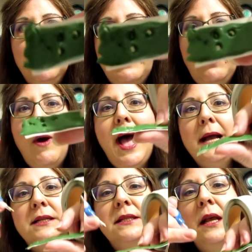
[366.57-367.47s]
with my
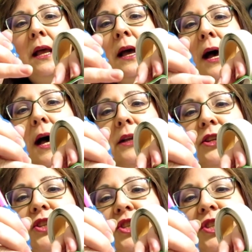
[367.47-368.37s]
wax. I
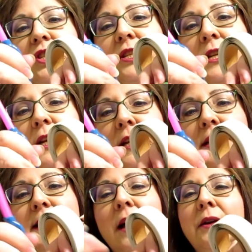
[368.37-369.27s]
just stick
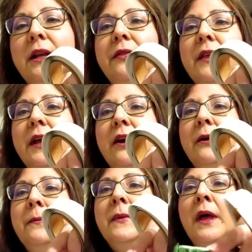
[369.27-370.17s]
it down in
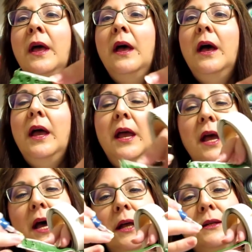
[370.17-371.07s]
there,
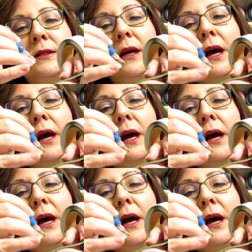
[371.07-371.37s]
and